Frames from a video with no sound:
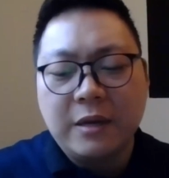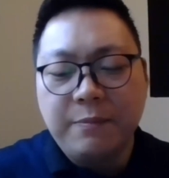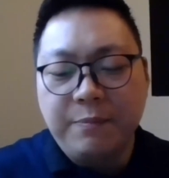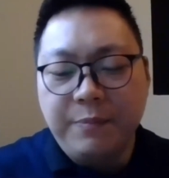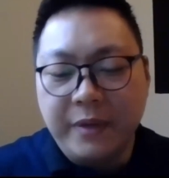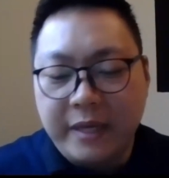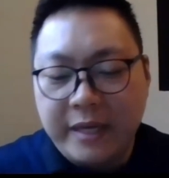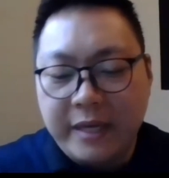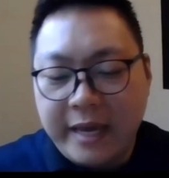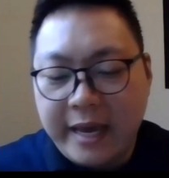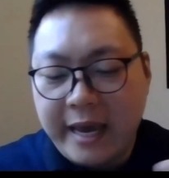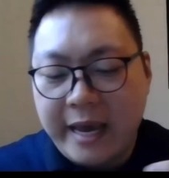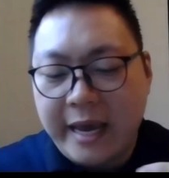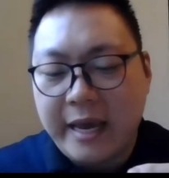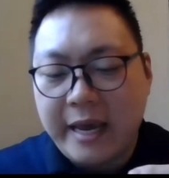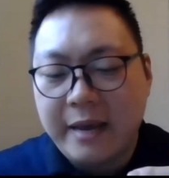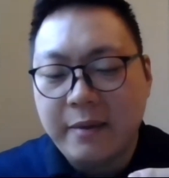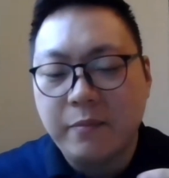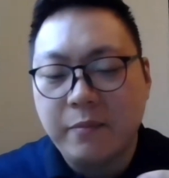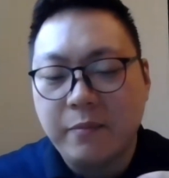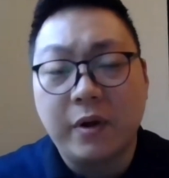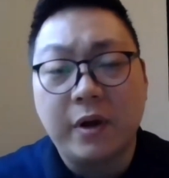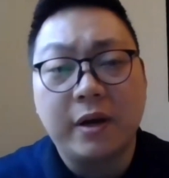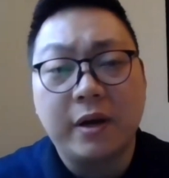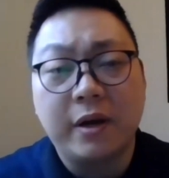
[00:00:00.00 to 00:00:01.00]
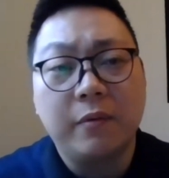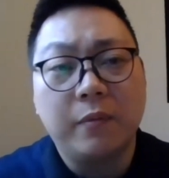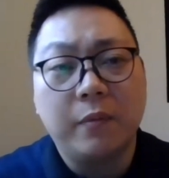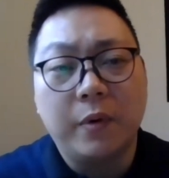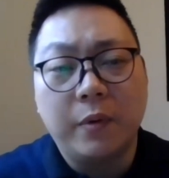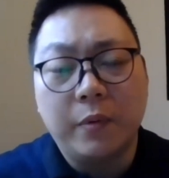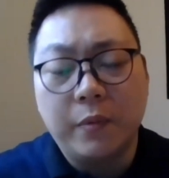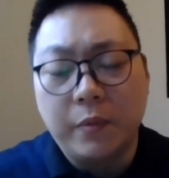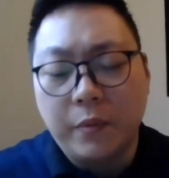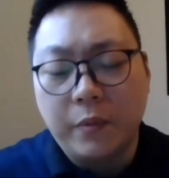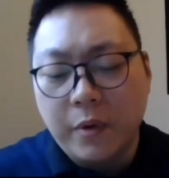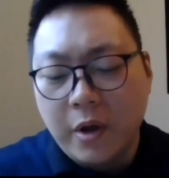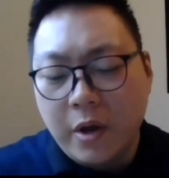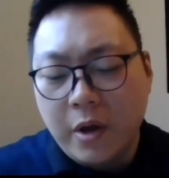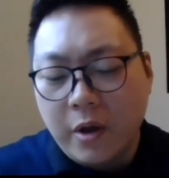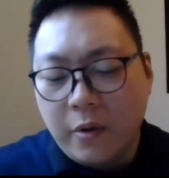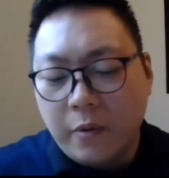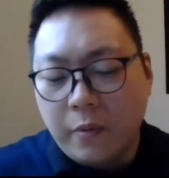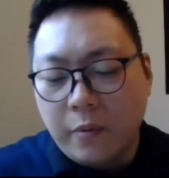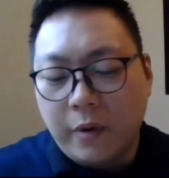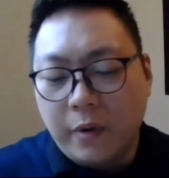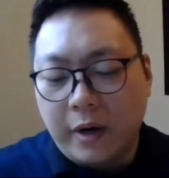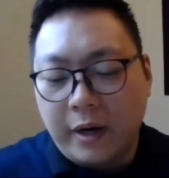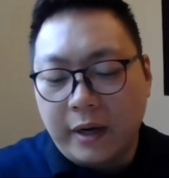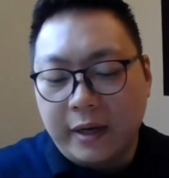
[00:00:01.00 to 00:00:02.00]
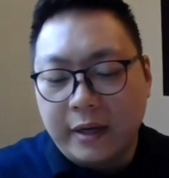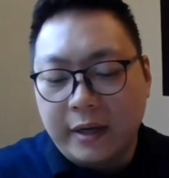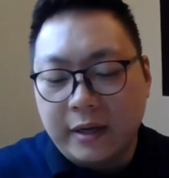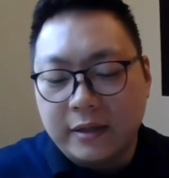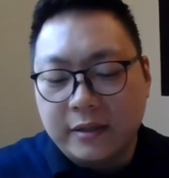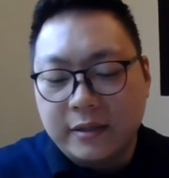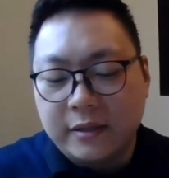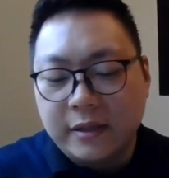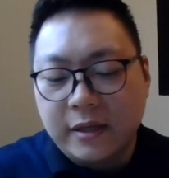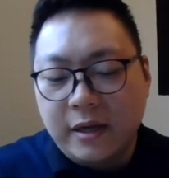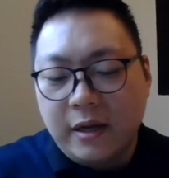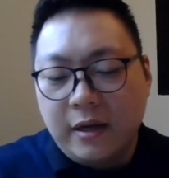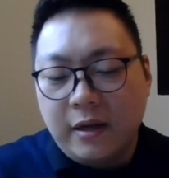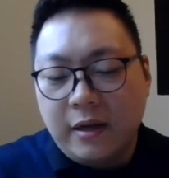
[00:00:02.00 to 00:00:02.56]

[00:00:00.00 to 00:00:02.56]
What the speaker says: became what I guess